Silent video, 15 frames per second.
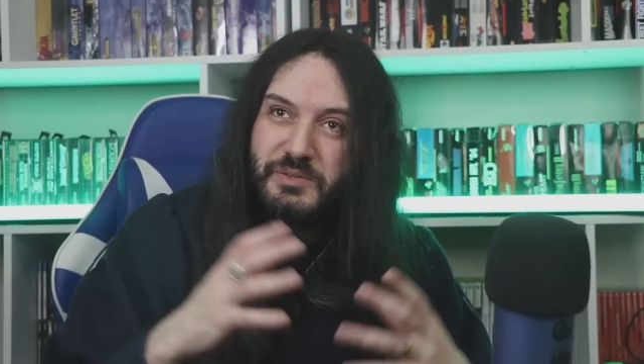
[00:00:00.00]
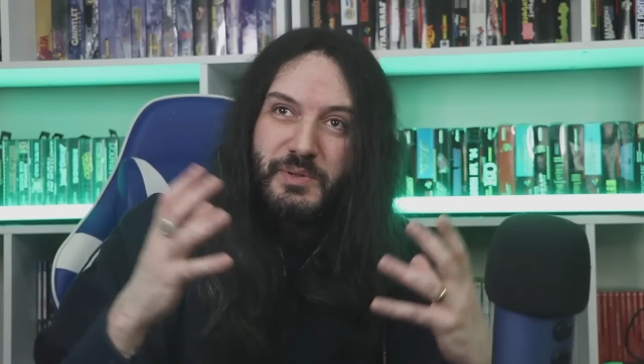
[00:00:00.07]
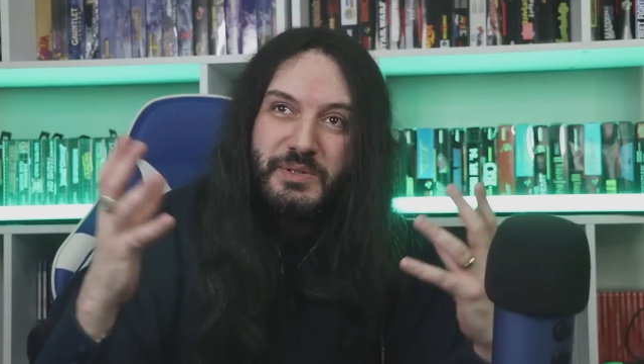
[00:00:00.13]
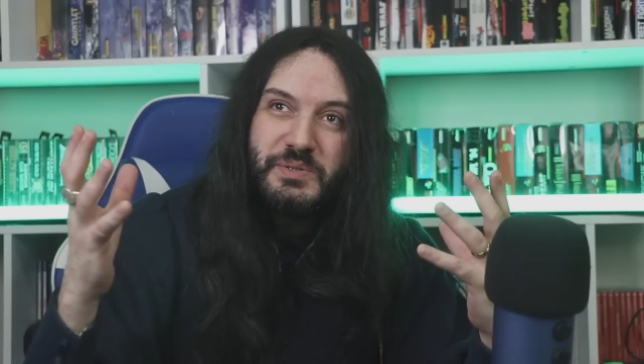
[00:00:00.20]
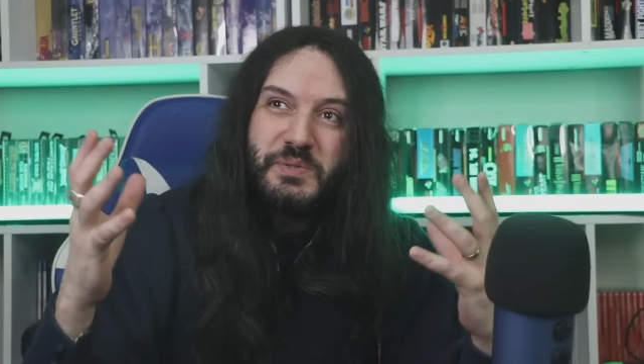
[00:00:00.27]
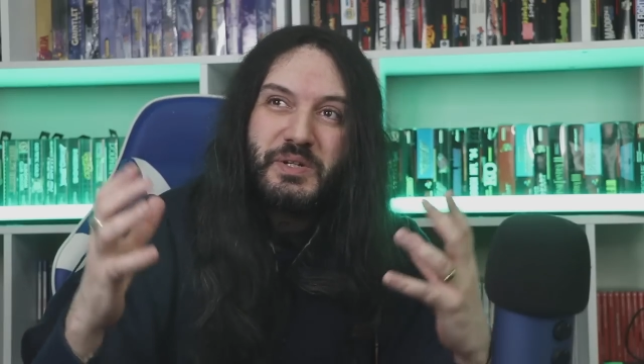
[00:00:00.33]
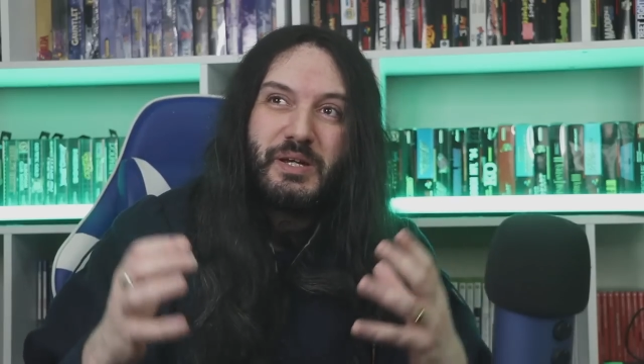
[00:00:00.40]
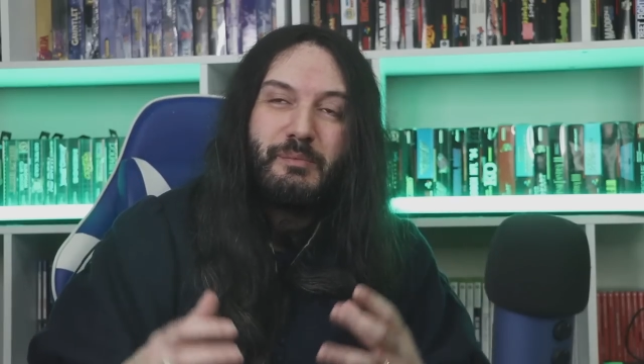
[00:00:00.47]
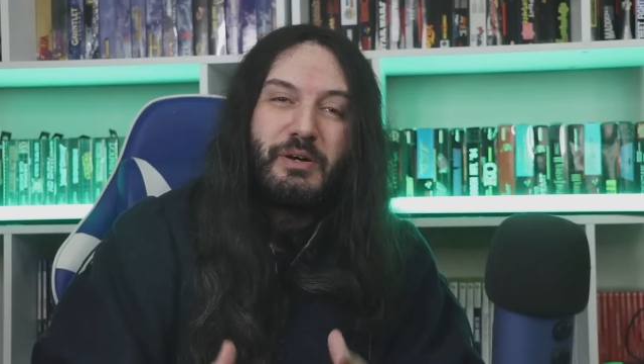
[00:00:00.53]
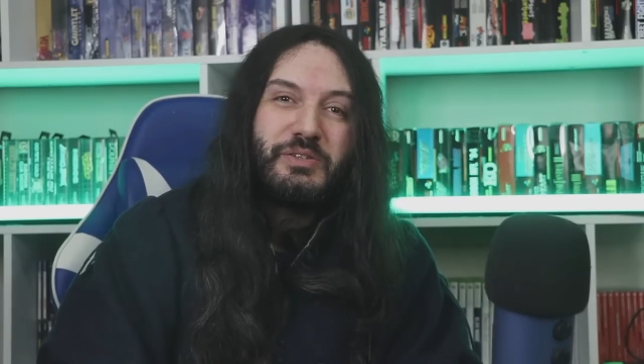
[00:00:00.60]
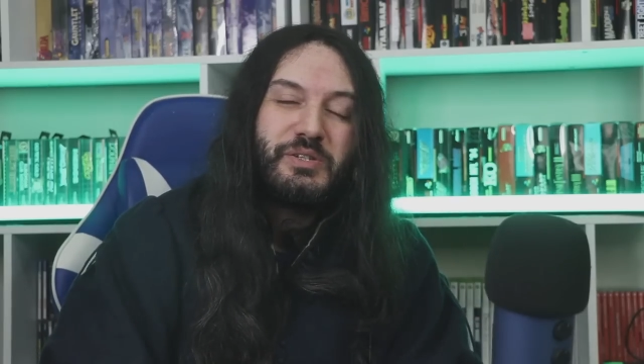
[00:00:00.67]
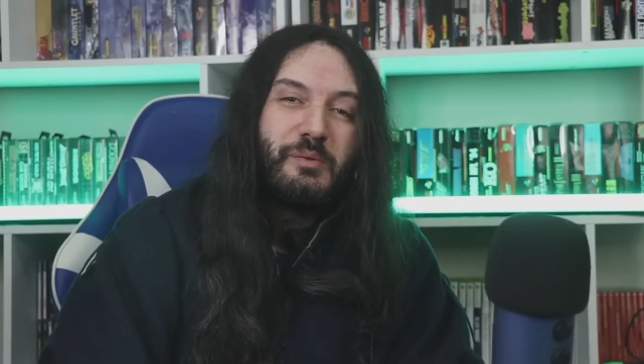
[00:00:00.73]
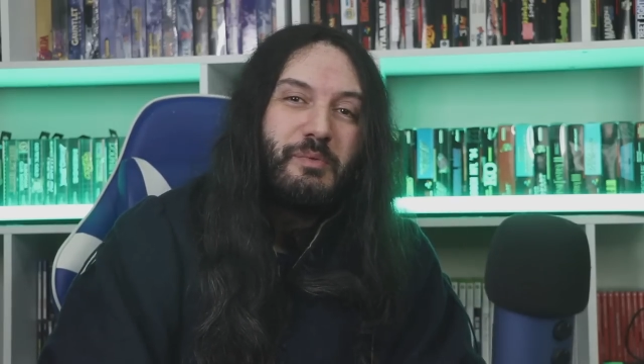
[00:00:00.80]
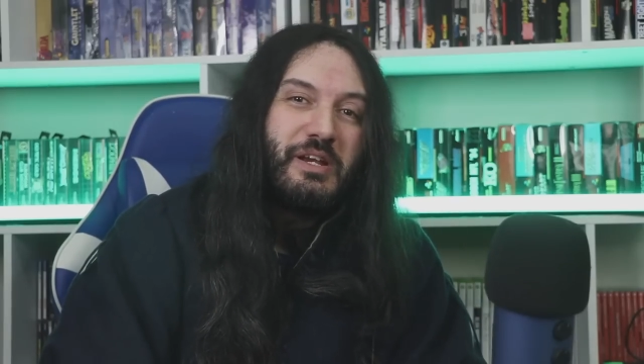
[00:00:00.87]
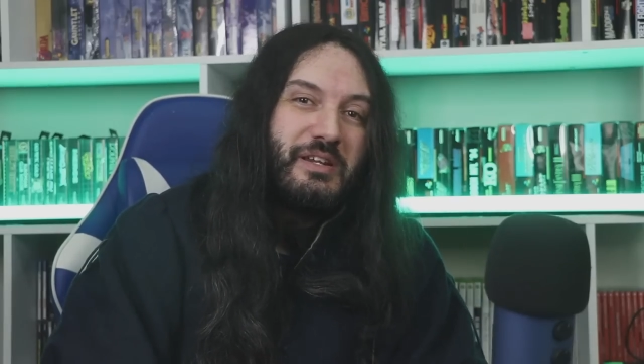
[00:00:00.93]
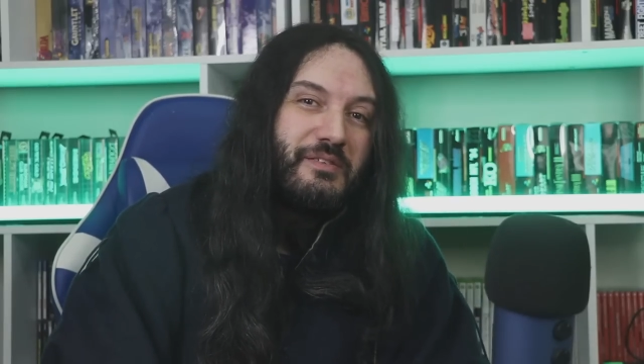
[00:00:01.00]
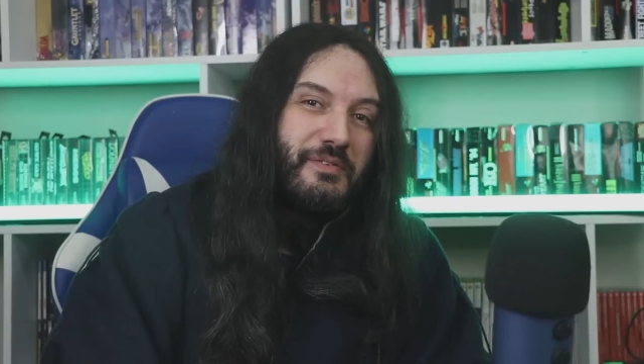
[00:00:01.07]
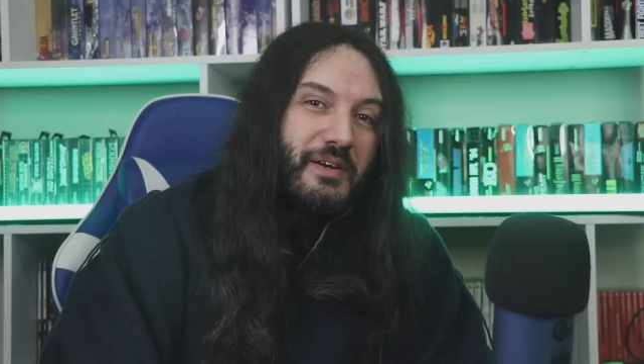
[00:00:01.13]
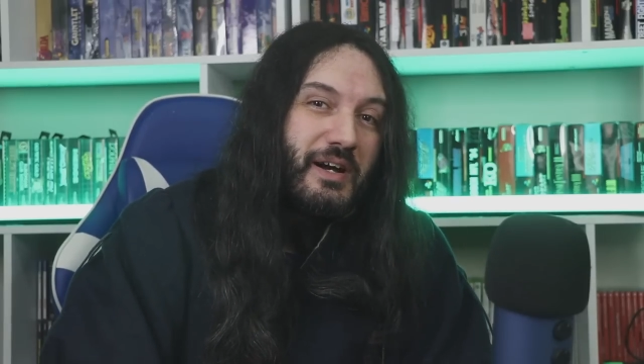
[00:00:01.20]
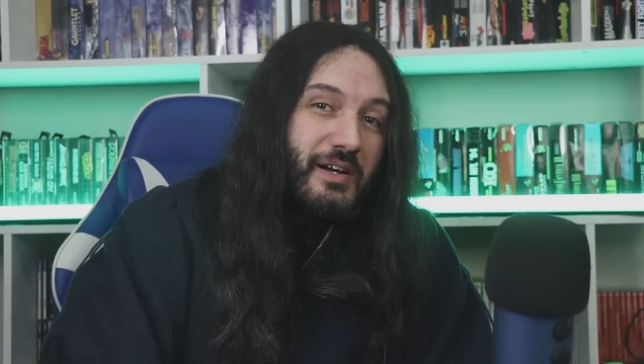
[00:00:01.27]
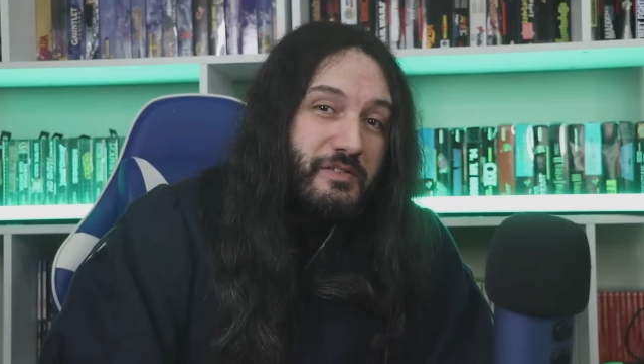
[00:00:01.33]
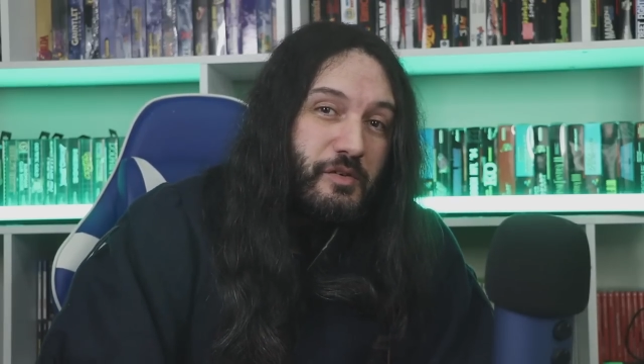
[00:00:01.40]
we are talking about so many
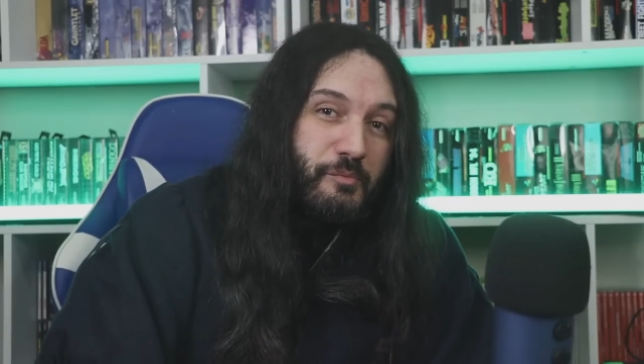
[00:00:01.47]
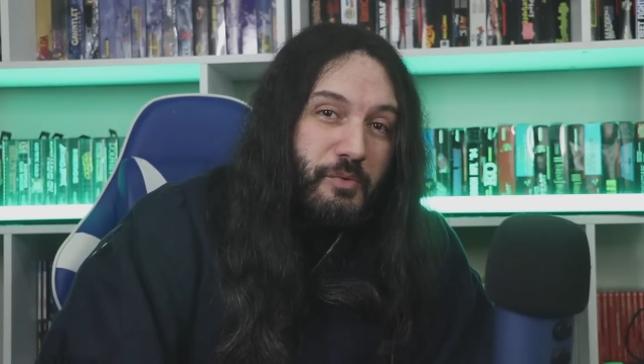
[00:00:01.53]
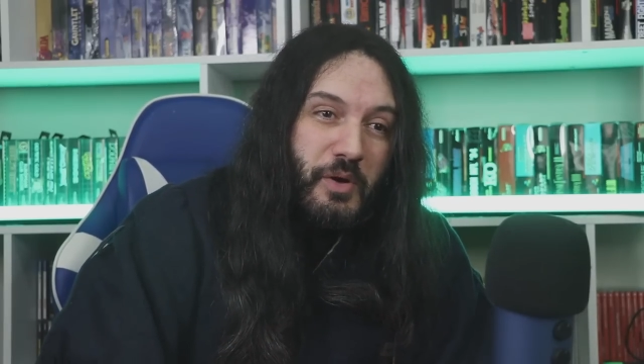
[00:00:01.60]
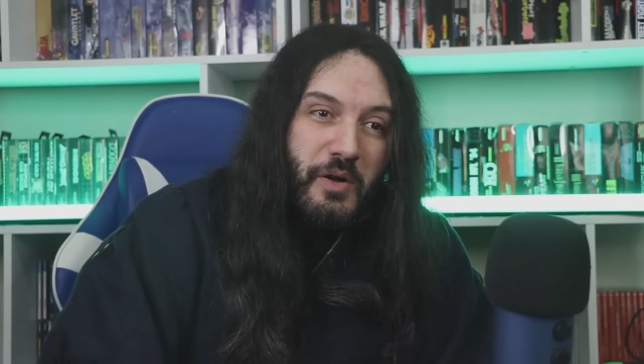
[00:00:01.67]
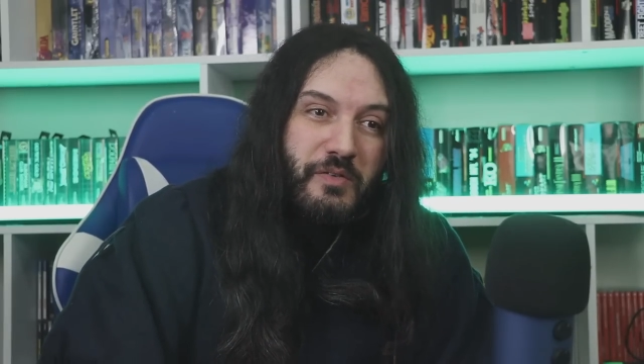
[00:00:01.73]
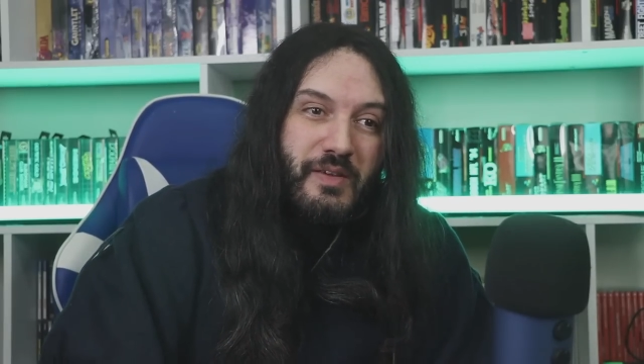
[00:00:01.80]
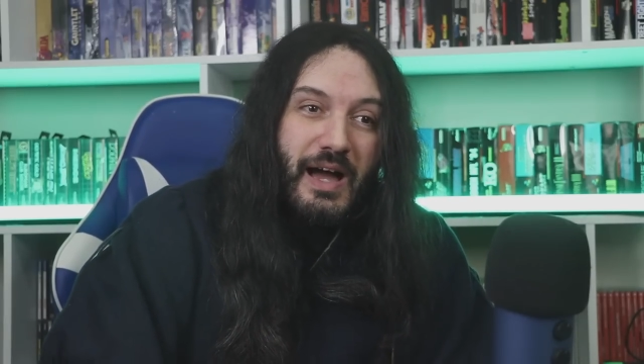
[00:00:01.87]
different kinds of bronze,